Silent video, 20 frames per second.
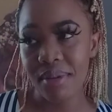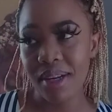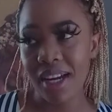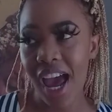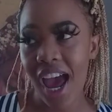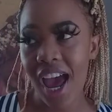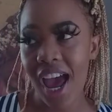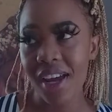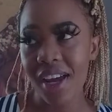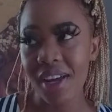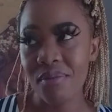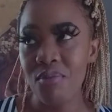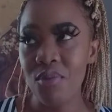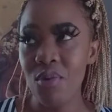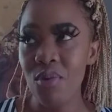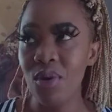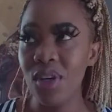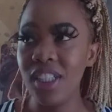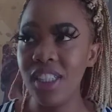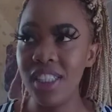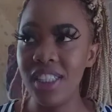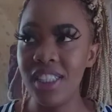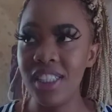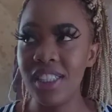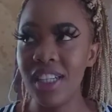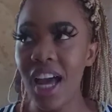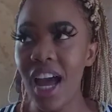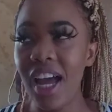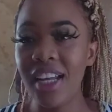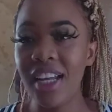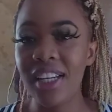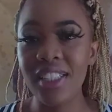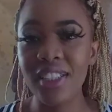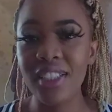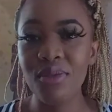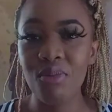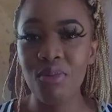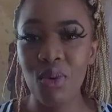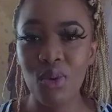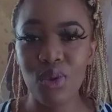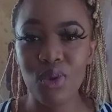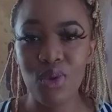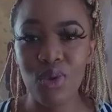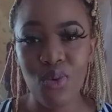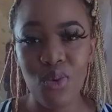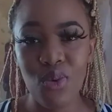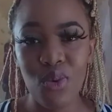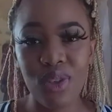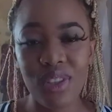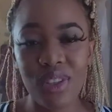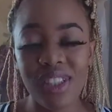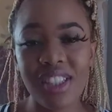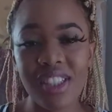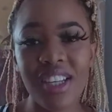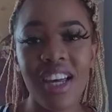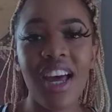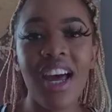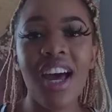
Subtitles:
but I lean more towards